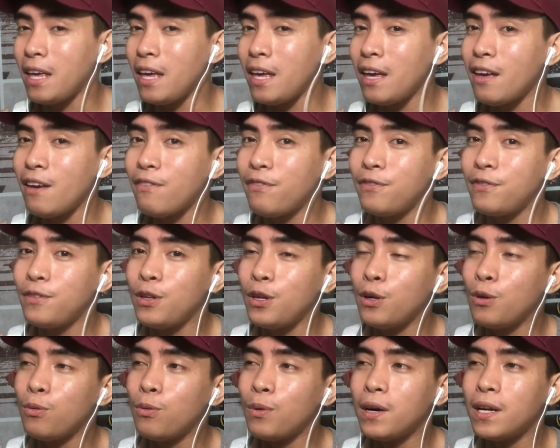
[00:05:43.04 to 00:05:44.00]
if
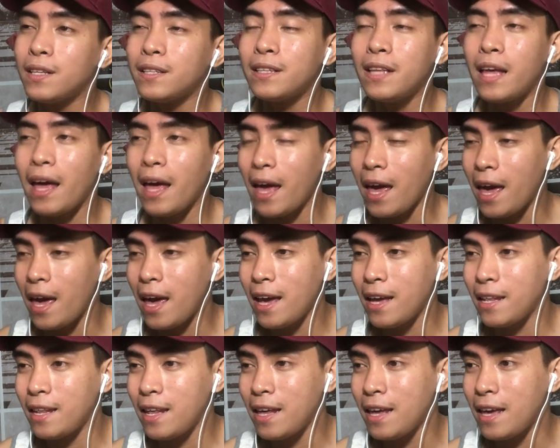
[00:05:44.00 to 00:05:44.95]
you want
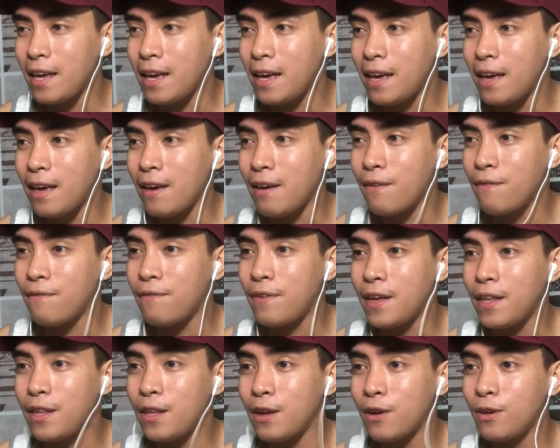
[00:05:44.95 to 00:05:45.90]
any
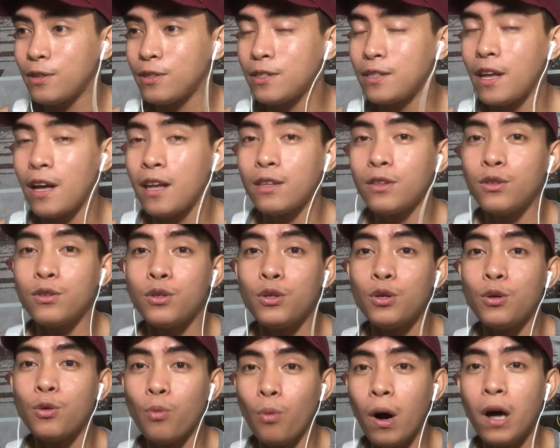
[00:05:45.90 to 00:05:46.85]
videos that
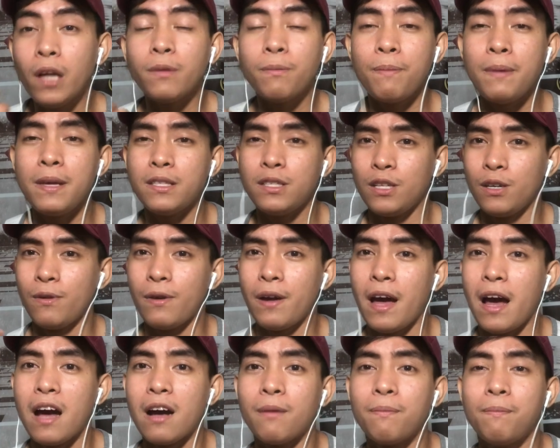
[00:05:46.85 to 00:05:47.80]
you want me to
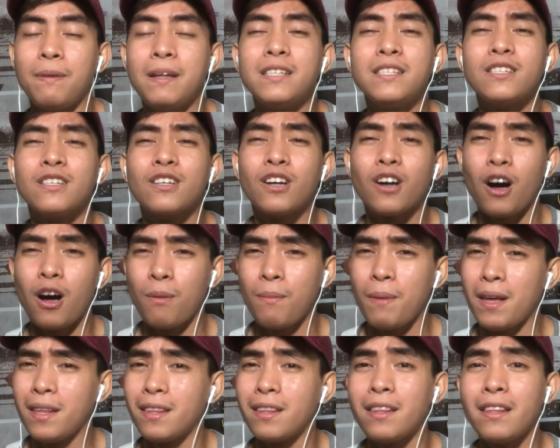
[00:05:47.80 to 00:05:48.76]
react, please
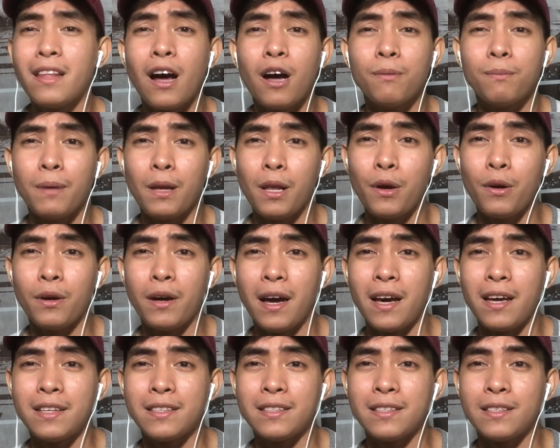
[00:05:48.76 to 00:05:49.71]
comment down below,
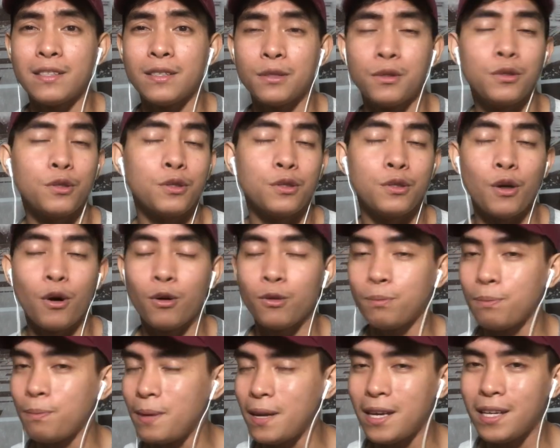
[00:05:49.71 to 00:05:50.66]
guys.
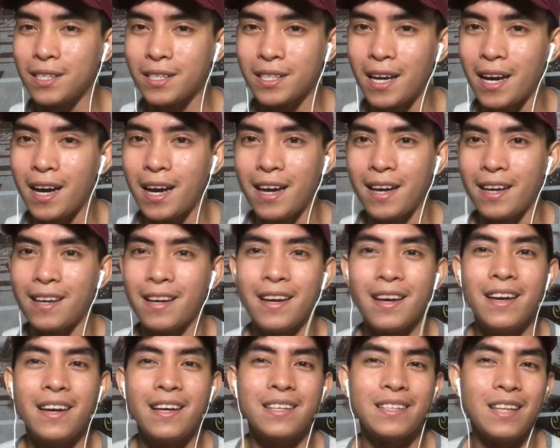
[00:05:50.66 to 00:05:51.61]
Don't be shy.
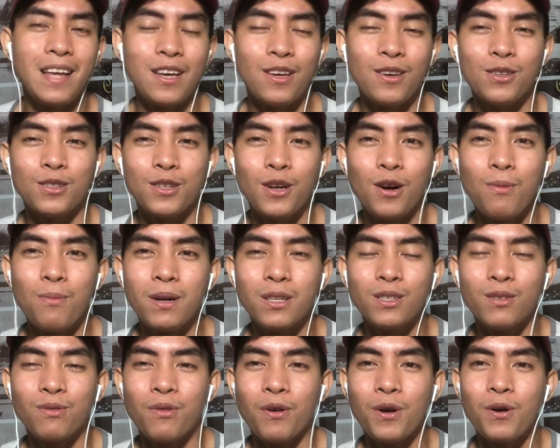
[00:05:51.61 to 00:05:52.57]
Thank you so
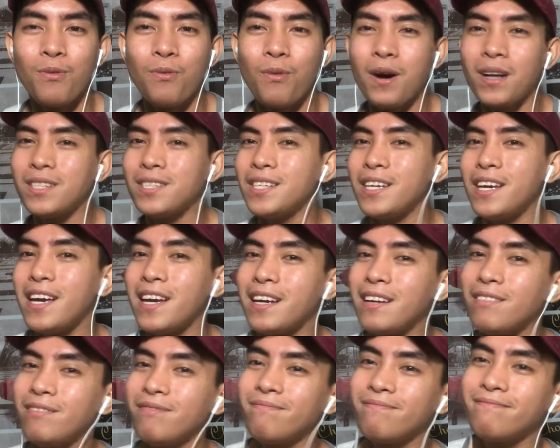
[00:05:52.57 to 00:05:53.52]
much for
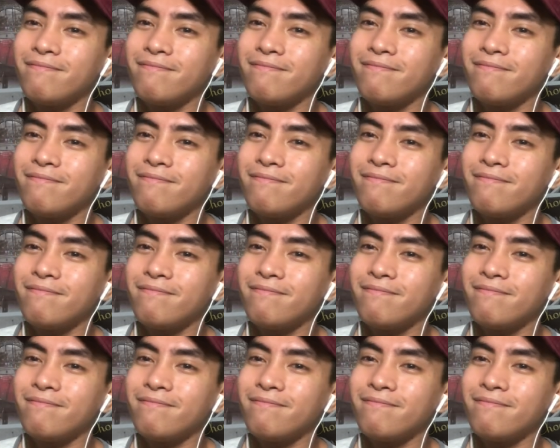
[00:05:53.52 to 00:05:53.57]
watching.